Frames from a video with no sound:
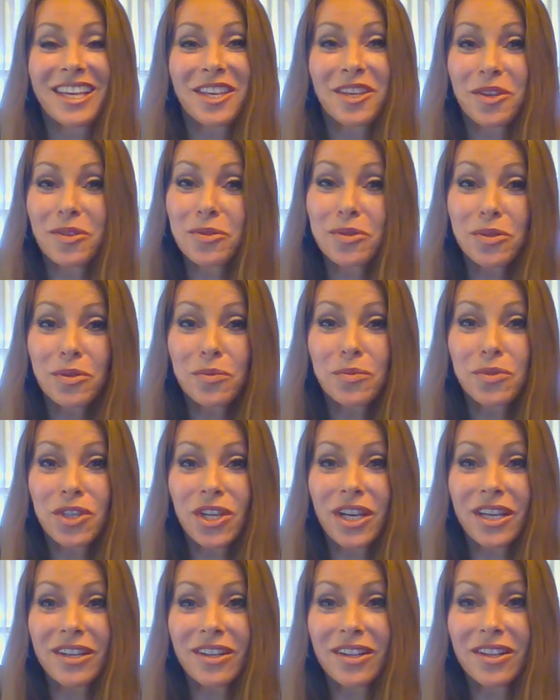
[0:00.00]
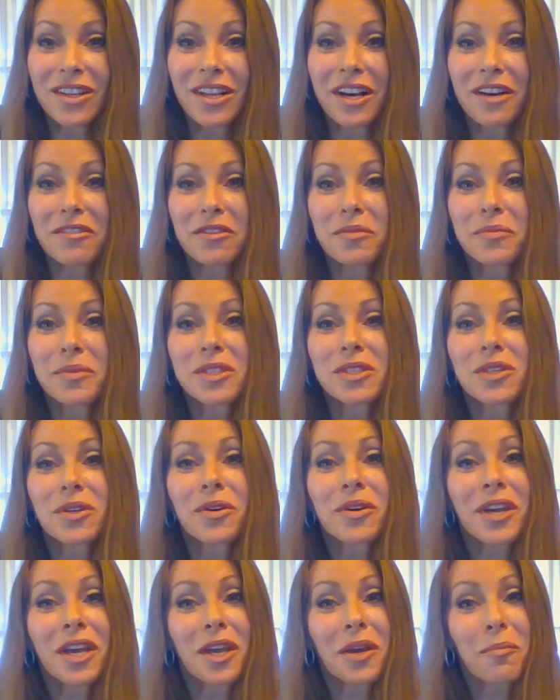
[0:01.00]
YouTube channel. I will be
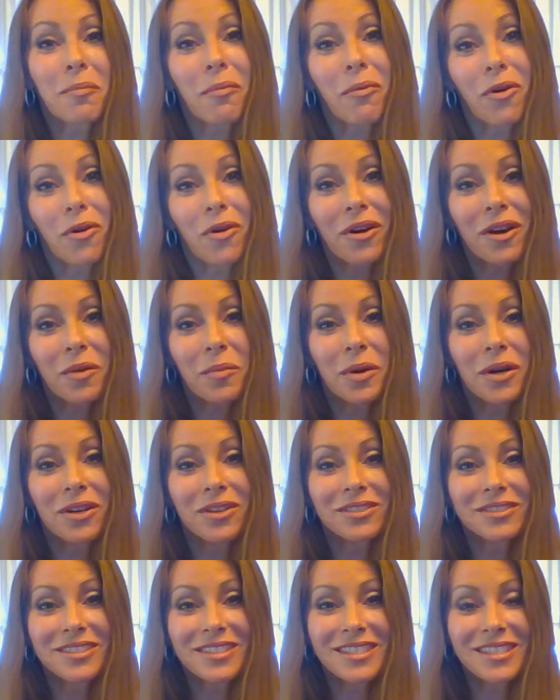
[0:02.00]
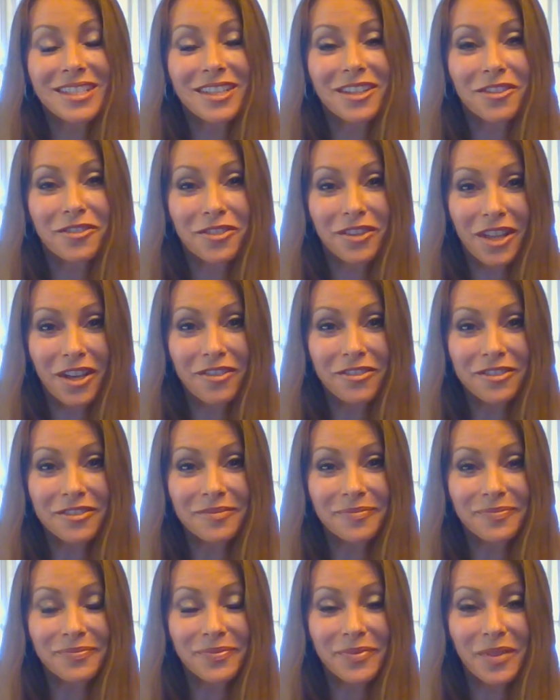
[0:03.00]
talking more about self-love,
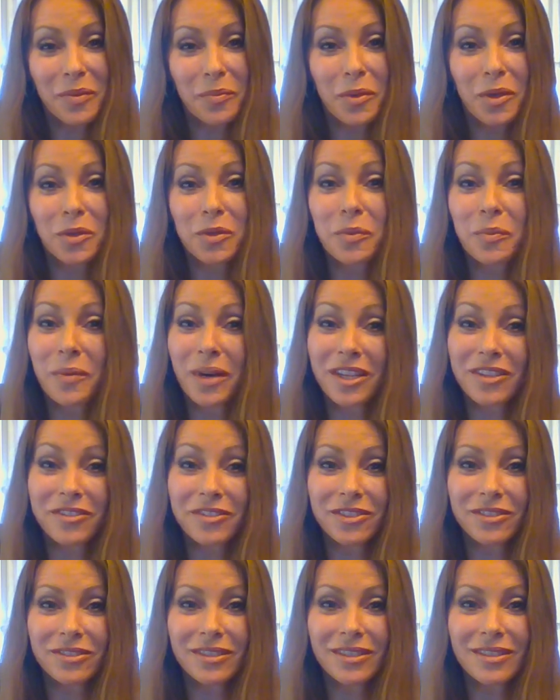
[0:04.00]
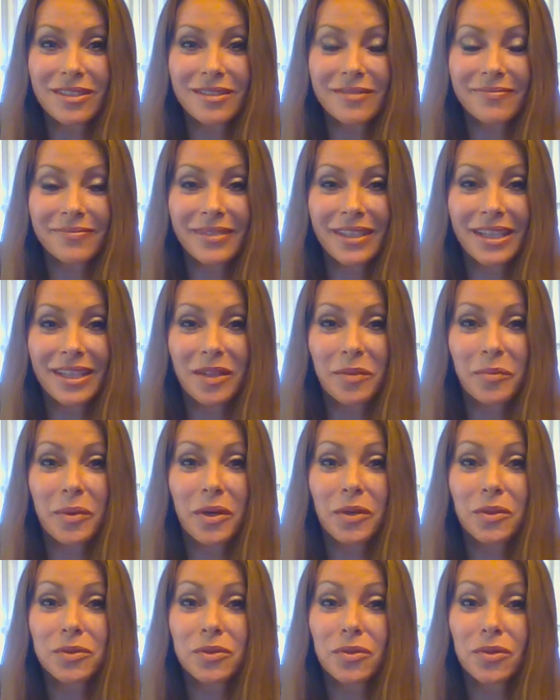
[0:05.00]
about mindfulness, and
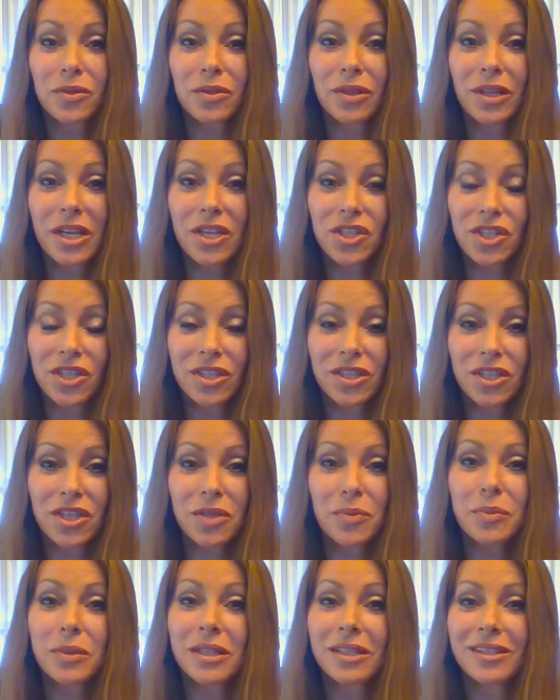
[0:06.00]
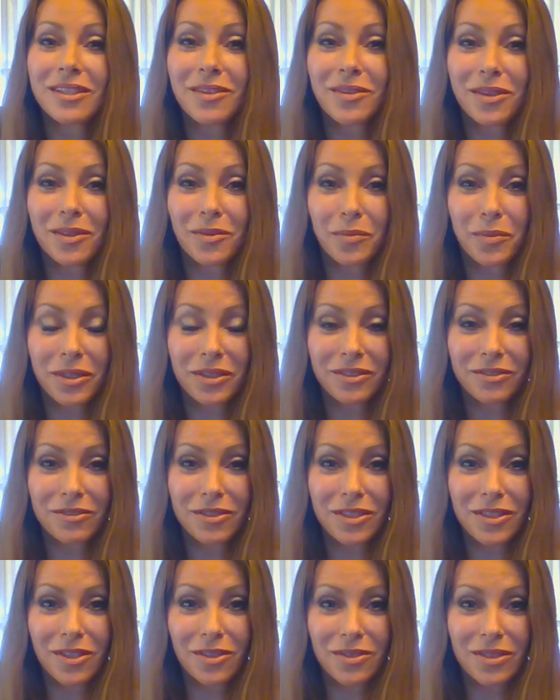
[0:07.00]
about relationship that you can build
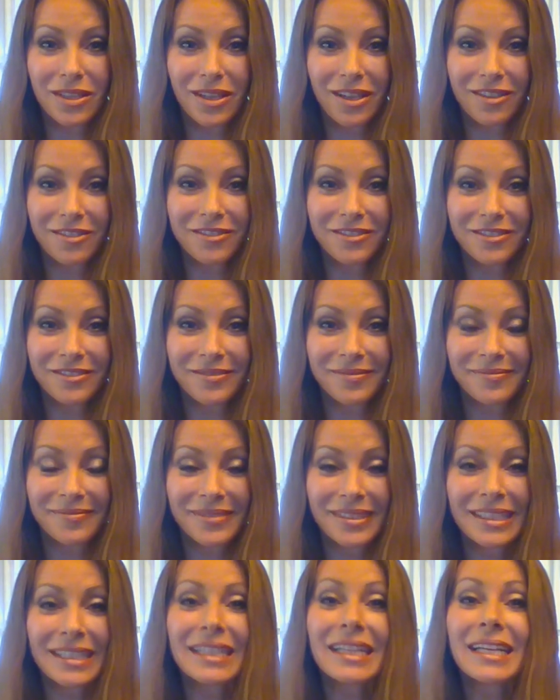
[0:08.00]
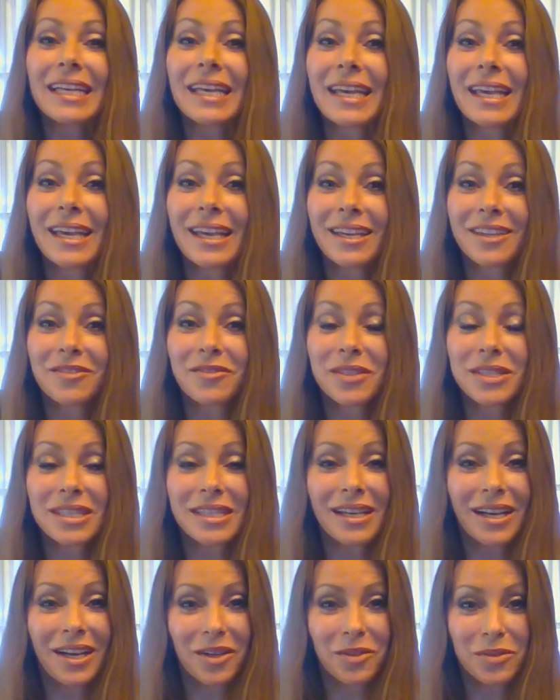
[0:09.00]
with yourself and with
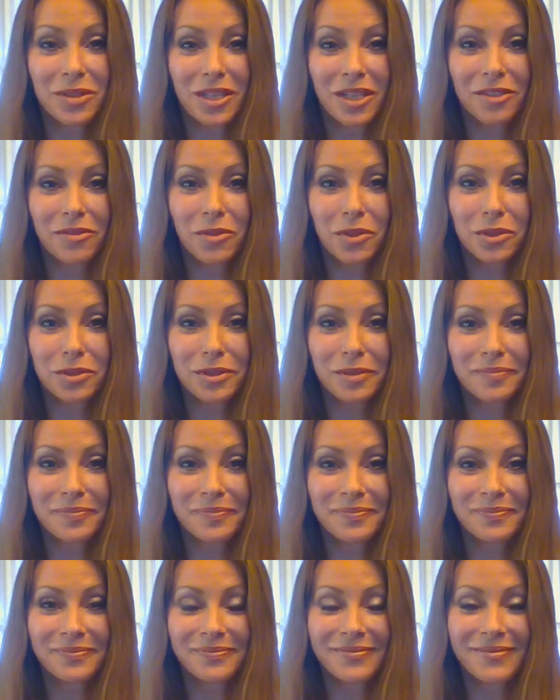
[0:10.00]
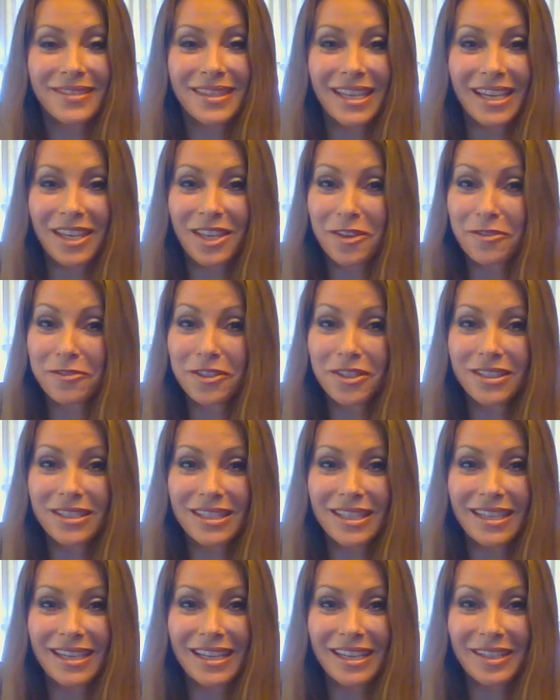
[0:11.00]
the outside world. Thank you for
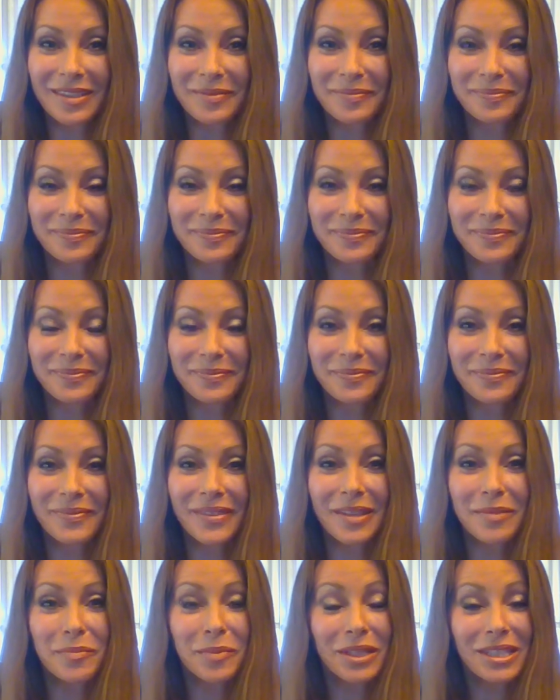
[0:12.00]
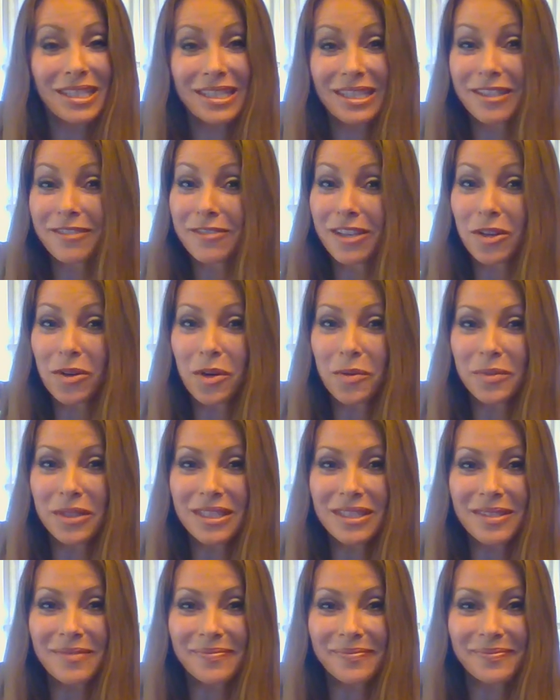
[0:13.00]
listening. Please leave the
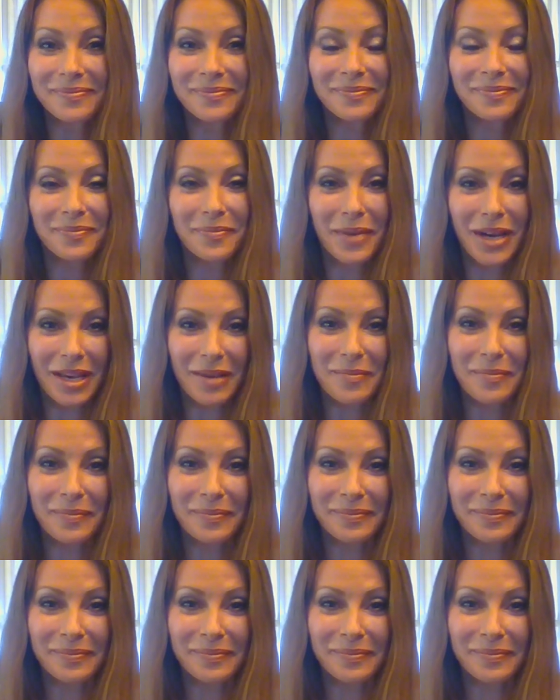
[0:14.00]
comments. Bye.